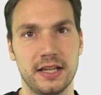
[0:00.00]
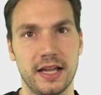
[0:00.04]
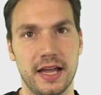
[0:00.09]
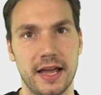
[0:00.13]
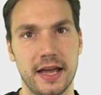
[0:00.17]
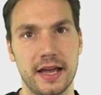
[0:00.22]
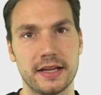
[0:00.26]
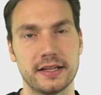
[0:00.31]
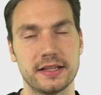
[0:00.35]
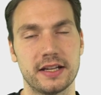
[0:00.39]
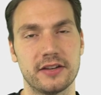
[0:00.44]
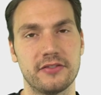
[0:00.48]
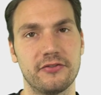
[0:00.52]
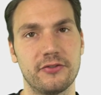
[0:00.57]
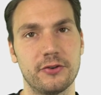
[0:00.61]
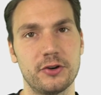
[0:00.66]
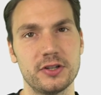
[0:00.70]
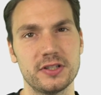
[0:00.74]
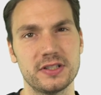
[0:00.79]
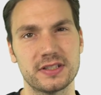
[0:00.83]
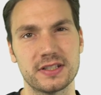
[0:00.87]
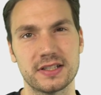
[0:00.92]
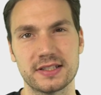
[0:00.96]
And at
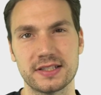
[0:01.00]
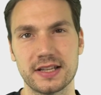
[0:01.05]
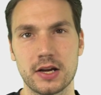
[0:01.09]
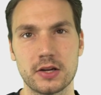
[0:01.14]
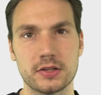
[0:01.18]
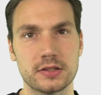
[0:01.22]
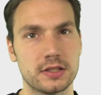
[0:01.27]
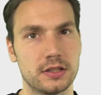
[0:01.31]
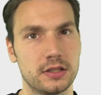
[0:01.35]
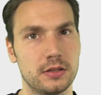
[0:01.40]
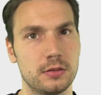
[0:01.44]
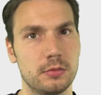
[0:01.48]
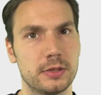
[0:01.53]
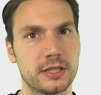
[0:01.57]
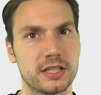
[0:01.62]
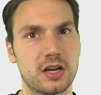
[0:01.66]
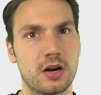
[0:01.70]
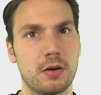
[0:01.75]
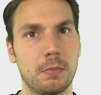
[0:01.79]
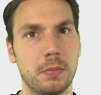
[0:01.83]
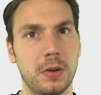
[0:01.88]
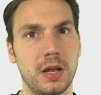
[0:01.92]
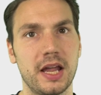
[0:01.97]
first it sounds a little bit
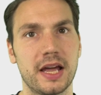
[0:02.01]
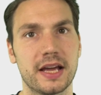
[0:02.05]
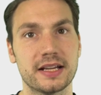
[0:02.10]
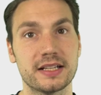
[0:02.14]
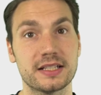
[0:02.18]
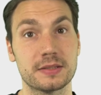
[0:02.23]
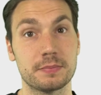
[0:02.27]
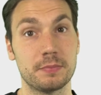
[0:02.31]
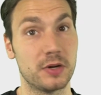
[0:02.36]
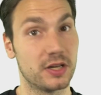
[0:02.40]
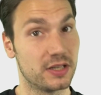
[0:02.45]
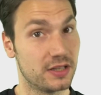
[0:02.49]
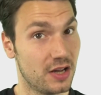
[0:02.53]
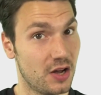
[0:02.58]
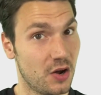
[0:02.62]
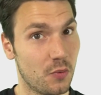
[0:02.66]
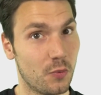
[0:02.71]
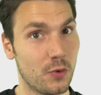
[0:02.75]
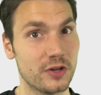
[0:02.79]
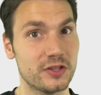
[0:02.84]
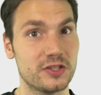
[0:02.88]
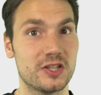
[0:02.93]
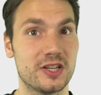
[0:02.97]
complex, but
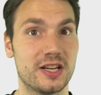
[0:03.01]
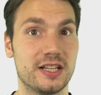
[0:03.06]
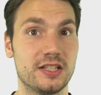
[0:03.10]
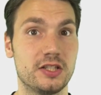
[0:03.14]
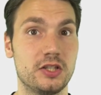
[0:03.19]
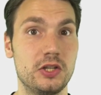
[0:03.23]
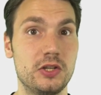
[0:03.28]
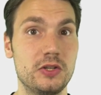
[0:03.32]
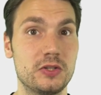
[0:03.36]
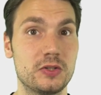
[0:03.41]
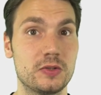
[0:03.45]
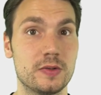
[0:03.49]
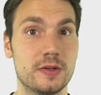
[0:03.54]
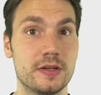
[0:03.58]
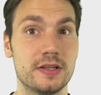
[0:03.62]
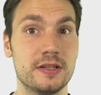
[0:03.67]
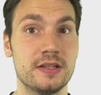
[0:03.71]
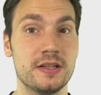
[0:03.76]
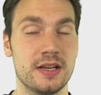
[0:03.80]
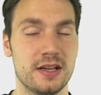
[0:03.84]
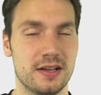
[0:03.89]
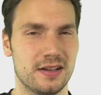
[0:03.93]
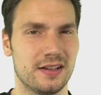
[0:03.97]
once you get used to it,